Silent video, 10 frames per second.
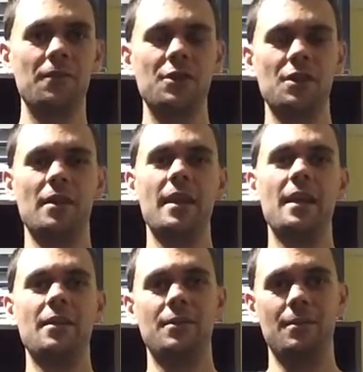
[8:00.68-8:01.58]
of vision,
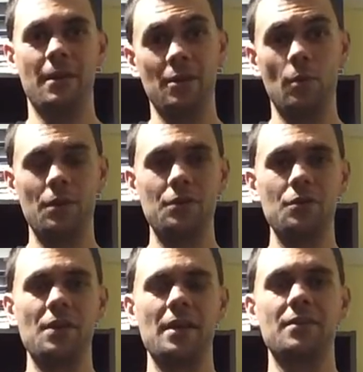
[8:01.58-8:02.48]
and I don't want to
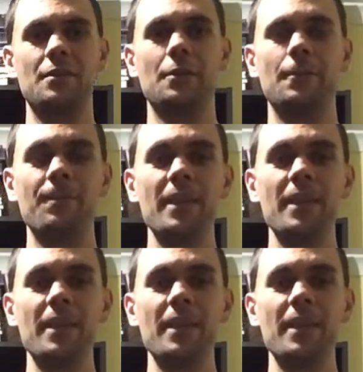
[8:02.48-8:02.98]
do that. So